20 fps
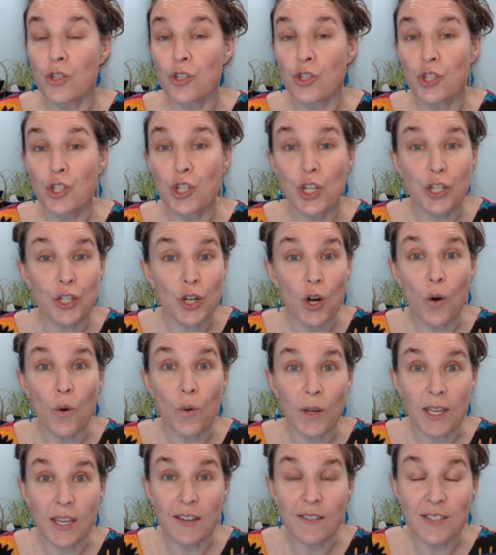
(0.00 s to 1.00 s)
you
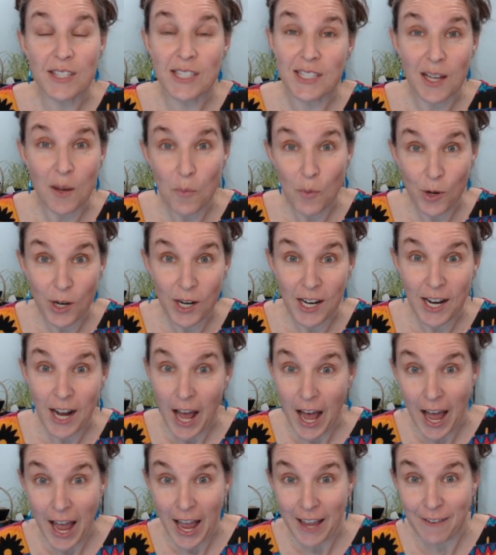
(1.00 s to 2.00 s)
don't give someone an
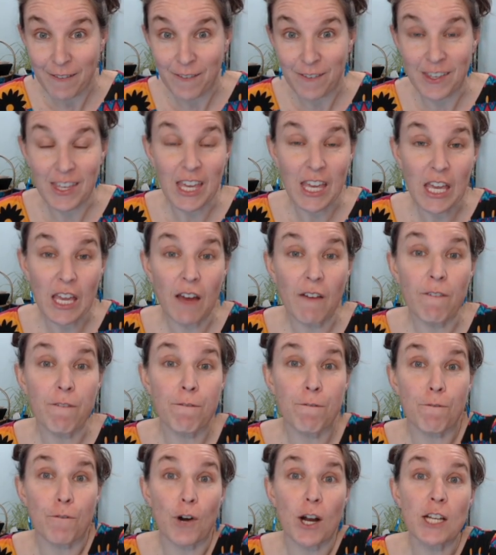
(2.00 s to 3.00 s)
IV of
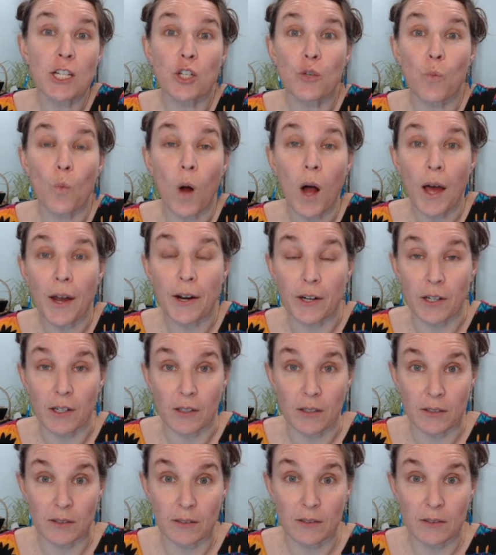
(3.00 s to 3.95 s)
fresh water.